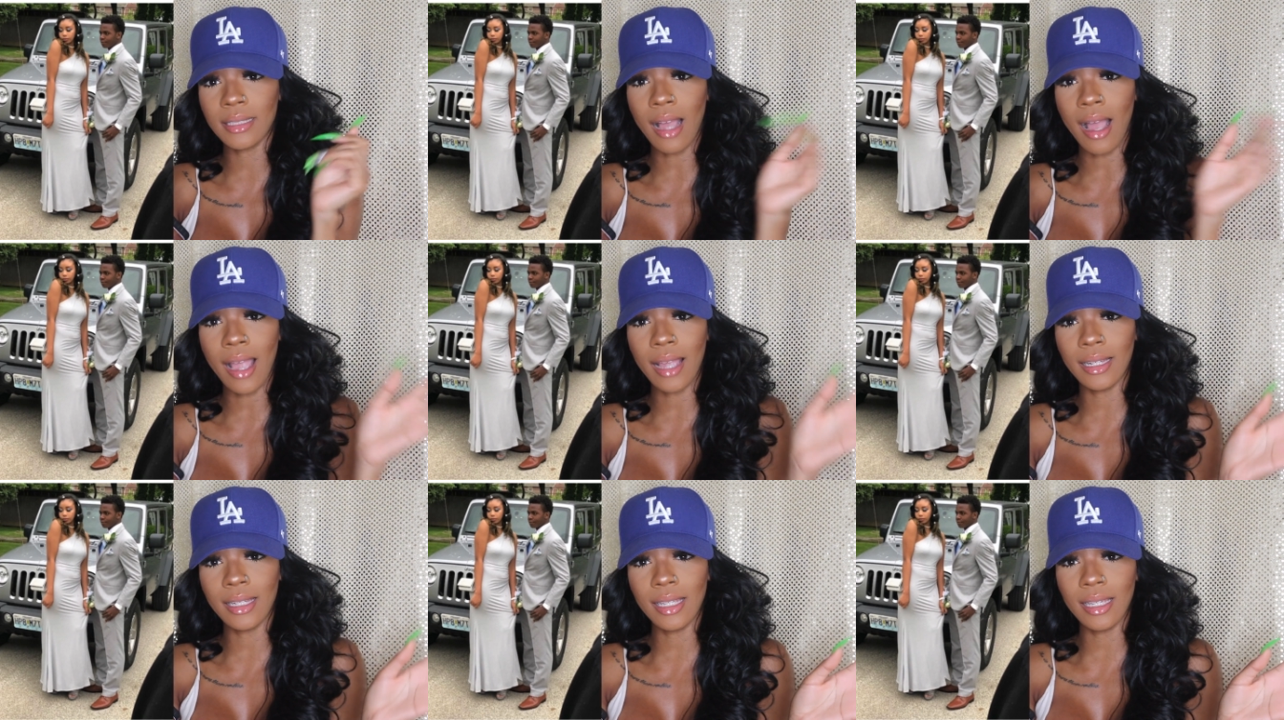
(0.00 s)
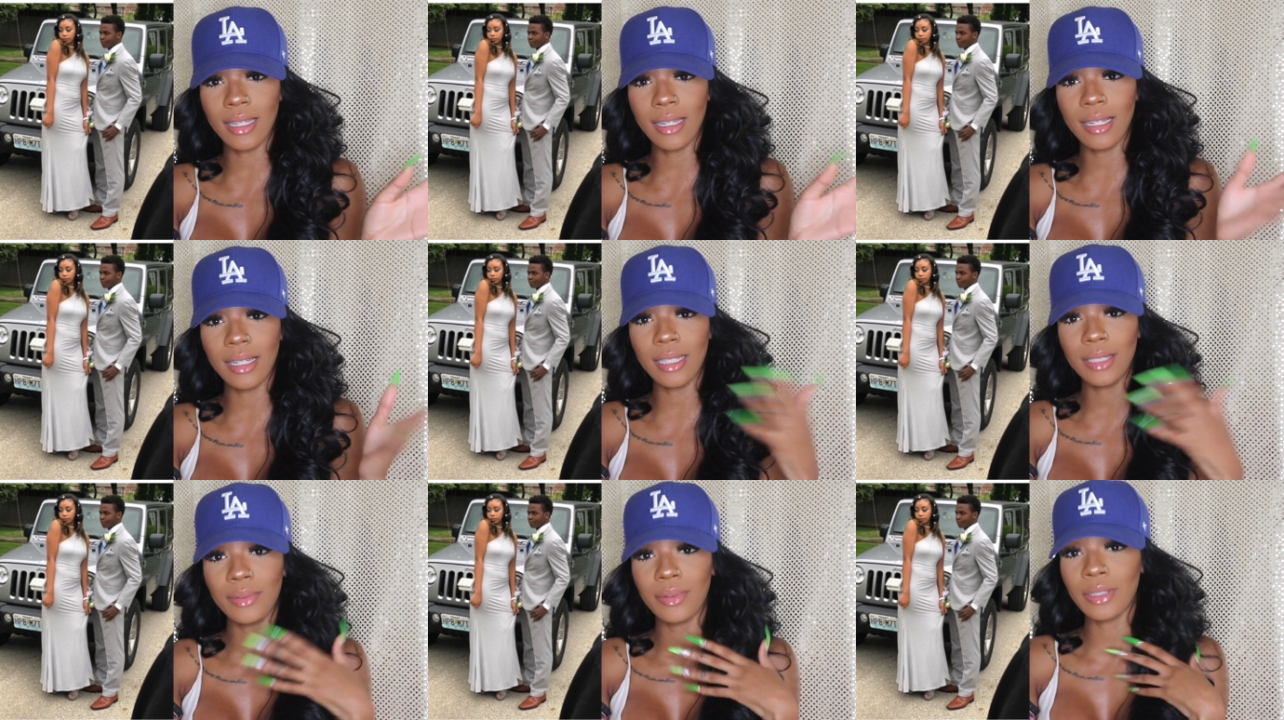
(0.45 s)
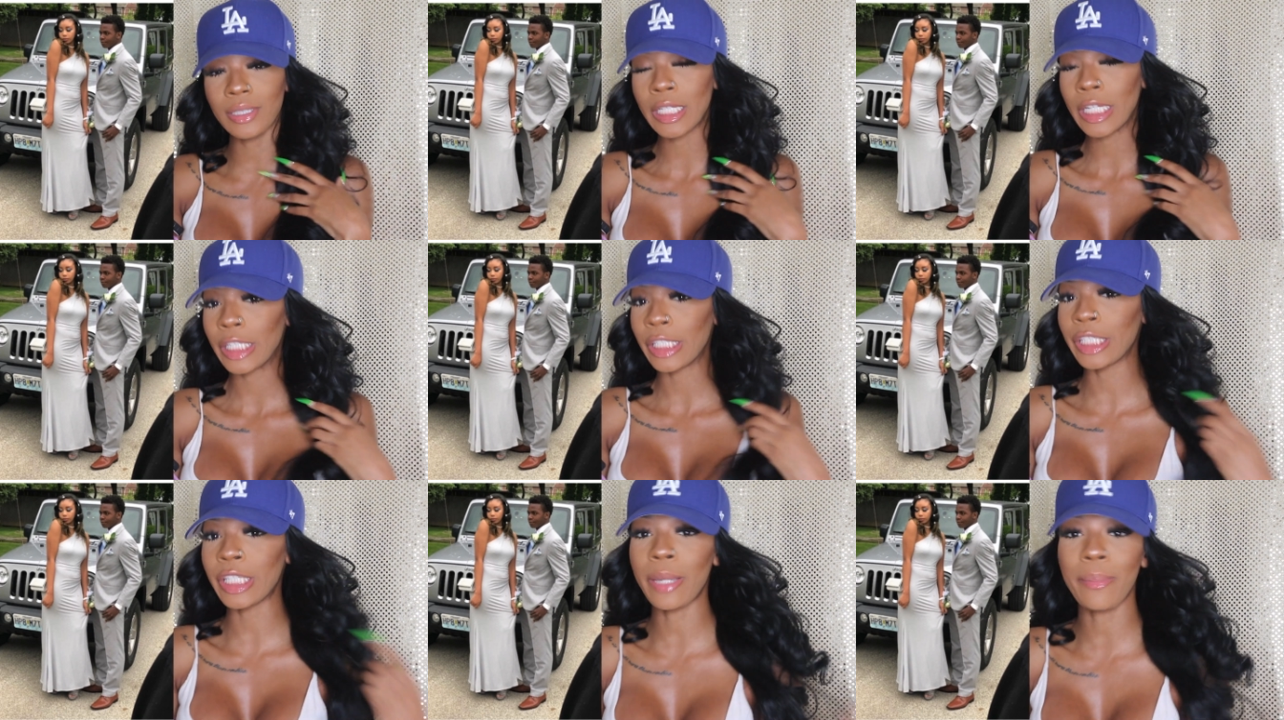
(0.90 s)
idea
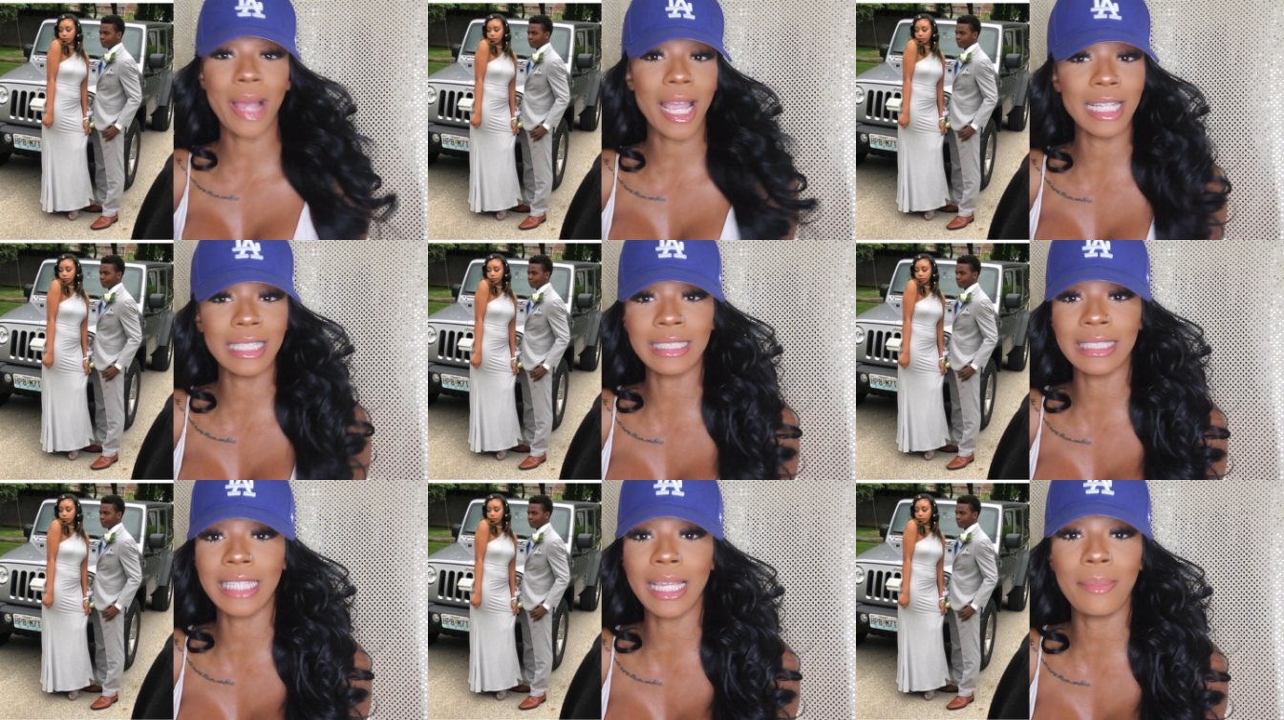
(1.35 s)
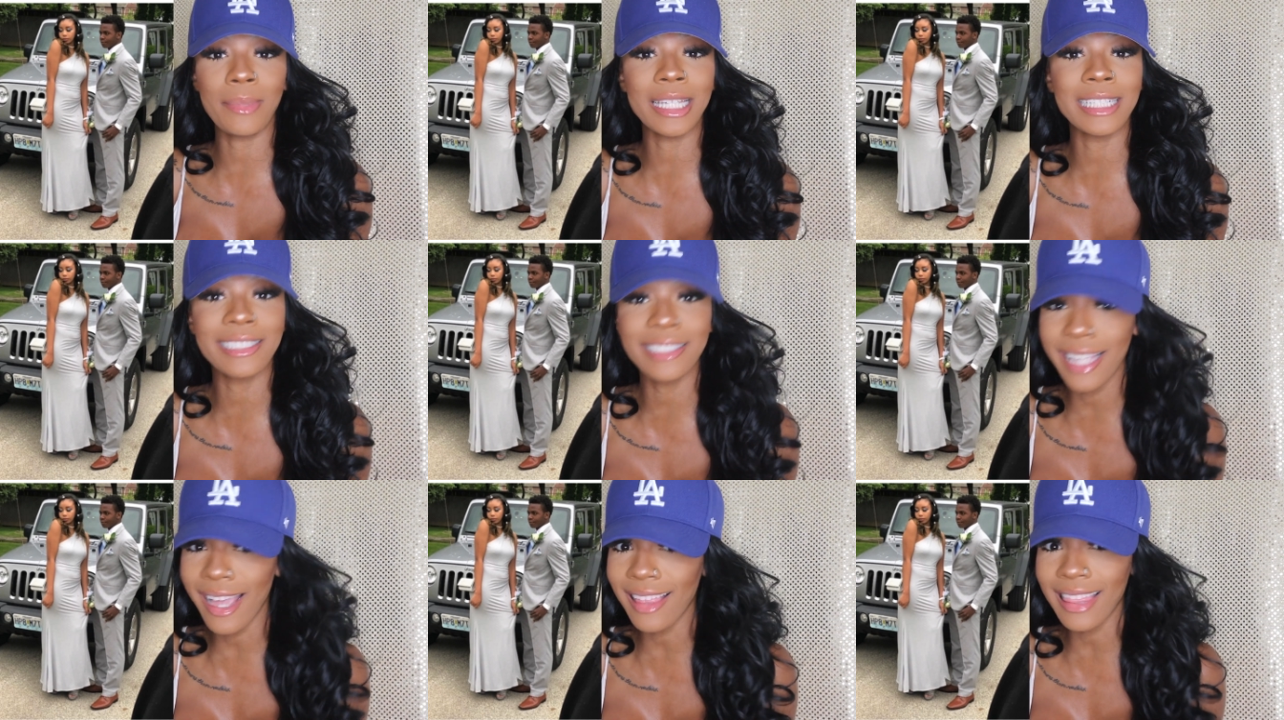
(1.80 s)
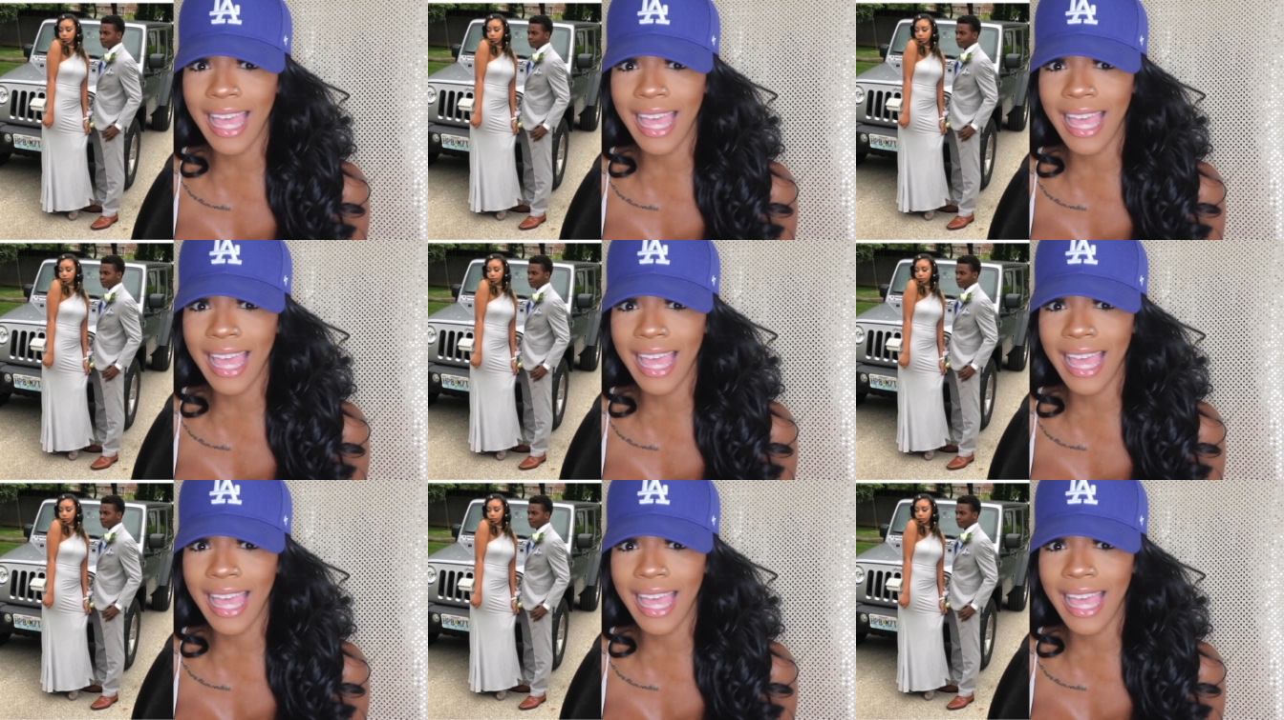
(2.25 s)
you might see me steal